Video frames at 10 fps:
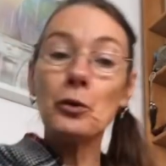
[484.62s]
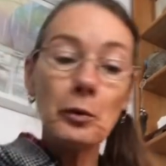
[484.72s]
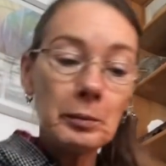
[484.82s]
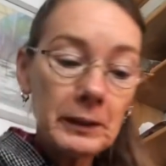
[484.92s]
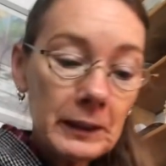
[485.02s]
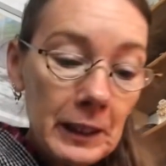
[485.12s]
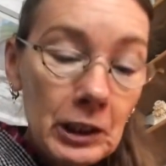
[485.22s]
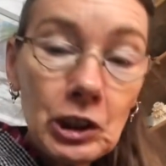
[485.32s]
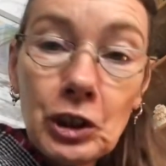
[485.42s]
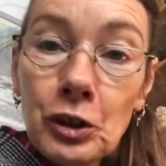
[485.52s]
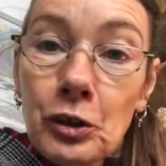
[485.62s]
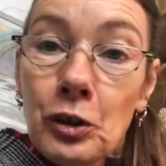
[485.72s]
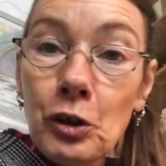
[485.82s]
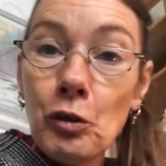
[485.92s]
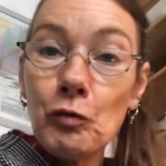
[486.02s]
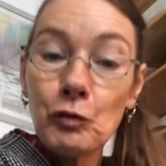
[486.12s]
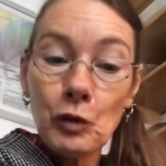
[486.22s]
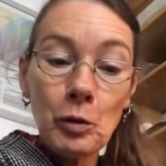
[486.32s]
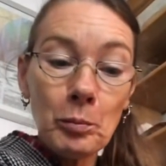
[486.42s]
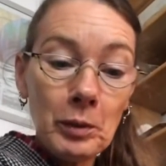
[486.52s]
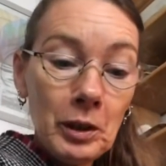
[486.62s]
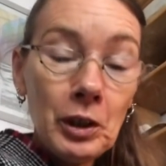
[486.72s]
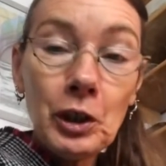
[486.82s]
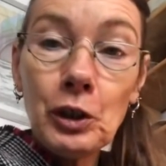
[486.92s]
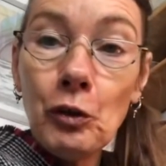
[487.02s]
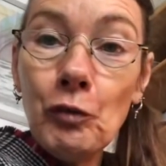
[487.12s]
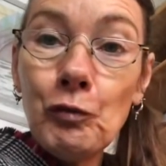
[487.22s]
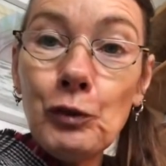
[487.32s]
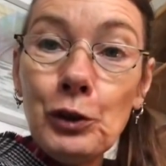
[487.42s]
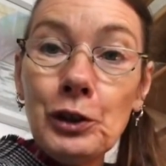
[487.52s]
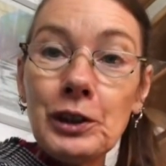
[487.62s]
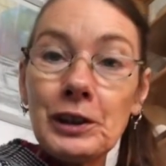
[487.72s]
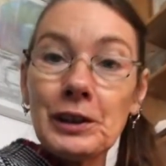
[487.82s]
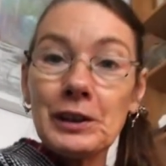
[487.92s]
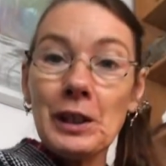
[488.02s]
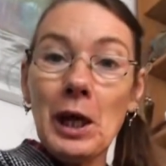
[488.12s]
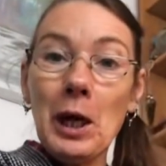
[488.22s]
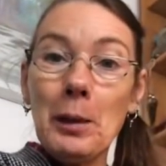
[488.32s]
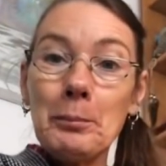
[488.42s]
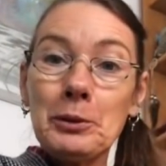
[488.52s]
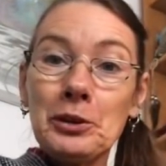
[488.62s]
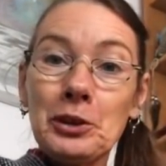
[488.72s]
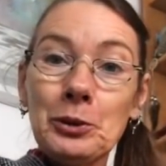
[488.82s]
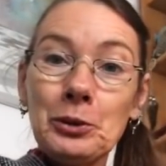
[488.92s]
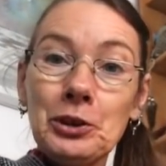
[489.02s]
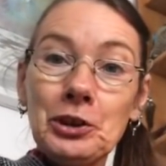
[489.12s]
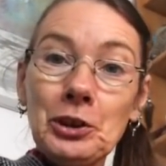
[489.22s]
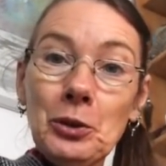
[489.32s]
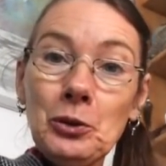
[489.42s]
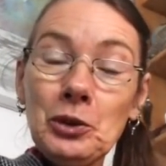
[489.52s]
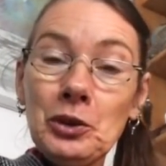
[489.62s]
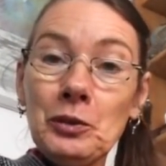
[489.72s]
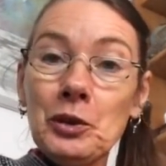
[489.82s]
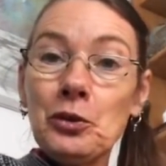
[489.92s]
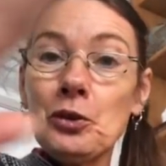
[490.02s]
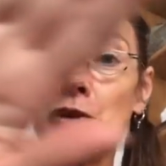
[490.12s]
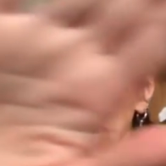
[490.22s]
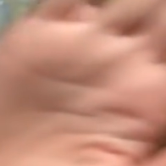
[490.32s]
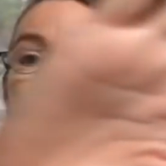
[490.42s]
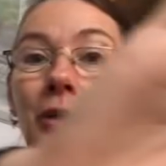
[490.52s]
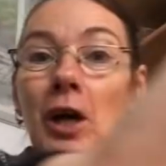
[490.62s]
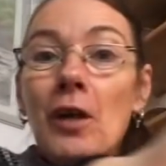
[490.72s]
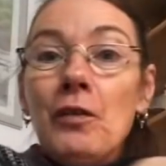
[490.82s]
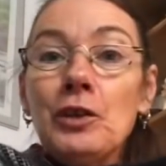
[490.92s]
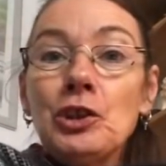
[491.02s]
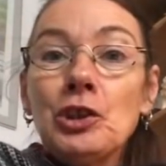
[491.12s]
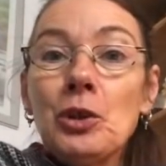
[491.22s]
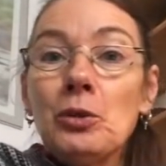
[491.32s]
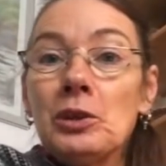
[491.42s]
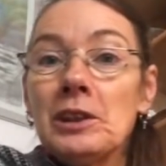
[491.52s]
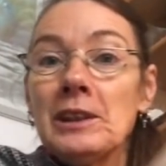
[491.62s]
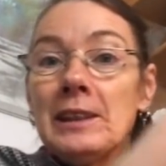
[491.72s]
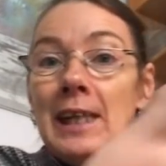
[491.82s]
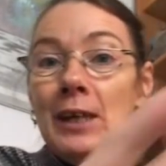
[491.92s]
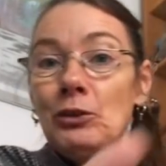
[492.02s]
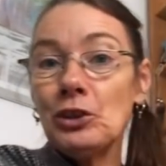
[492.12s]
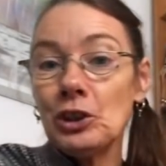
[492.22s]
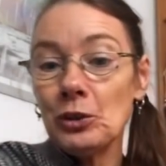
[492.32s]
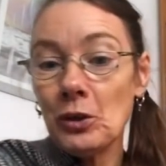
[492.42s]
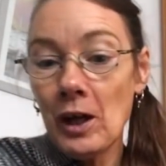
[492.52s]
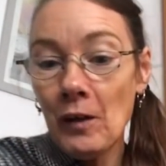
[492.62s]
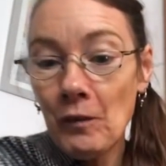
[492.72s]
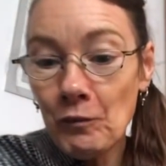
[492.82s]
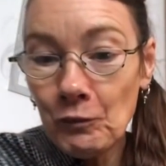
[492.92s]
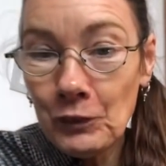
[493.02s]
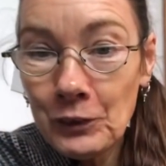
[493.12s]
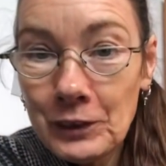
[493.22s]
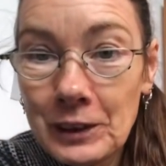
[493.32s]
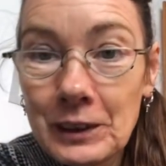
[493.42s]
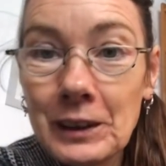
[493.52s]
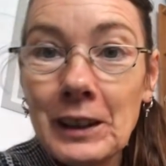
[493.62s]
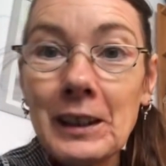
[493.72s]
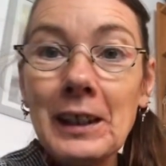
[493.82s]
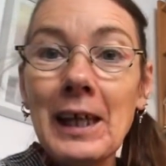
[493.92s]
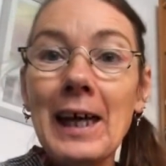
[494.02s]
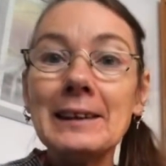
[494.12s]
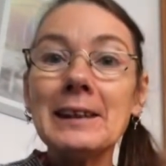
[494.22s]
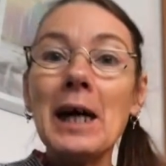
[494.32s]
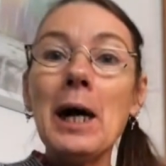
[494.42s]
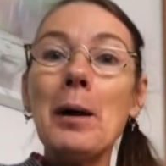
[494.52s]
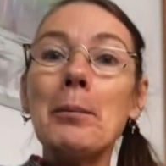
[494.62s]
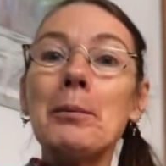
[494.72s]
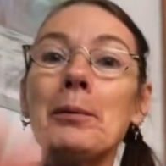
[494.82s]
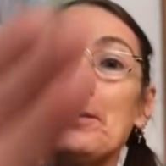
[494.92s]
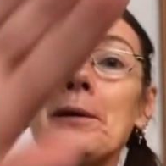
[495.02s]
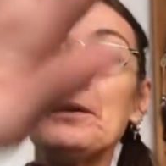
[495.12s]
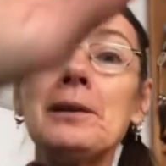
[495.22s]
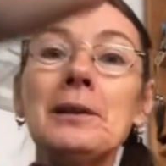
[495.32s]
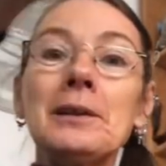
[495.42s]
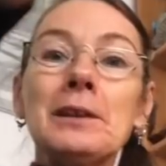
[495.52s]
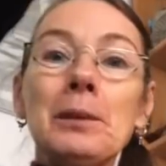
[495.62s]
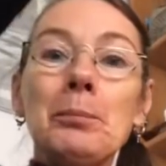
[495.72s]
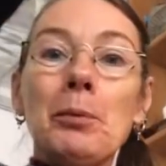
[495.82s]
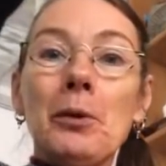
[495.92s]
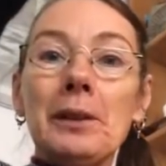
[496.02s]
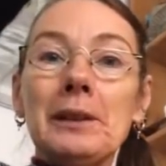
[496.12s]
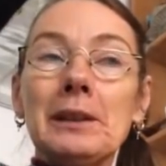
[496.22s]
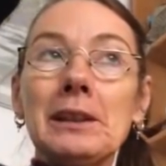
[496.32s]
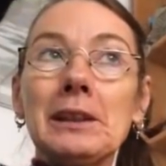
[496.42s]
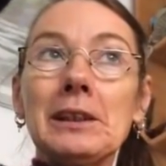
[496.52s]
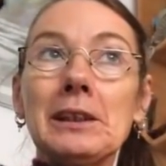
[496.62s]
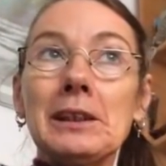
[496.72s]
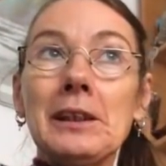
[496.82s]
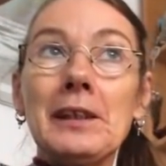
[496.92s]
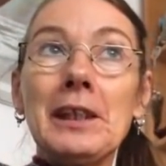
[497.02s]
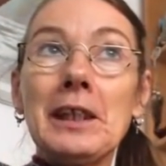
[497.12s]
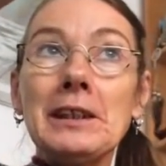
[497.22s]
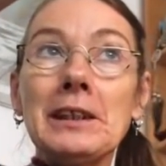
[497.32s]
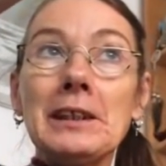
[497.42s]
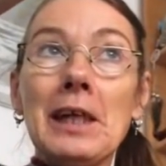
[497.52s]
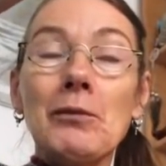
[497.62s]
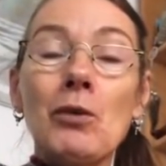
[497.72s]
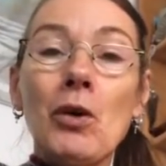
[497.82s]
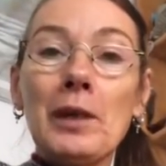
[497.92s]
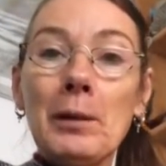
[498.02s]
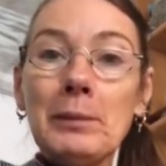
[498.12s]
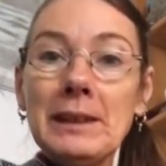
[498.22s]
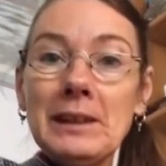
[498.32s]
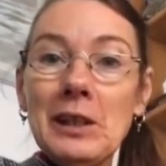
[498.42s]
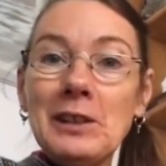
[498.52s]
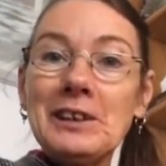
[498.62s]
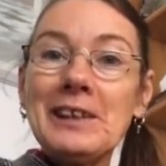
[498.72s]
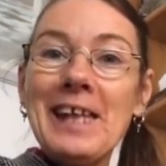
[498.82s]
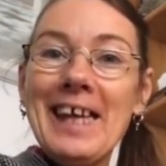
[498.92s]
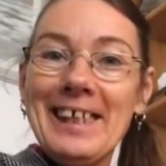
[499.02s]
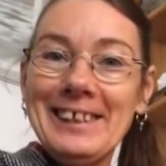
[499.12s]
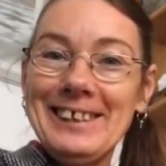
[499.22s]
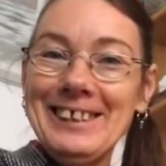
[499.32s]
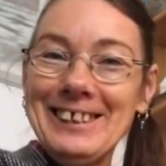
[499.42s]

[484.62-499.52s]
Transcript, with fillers: the protection from your foot up to your shoulder, across to your other shoulder, down to your other foot, and up to the point. I think I did that wrong. Let me start at the head.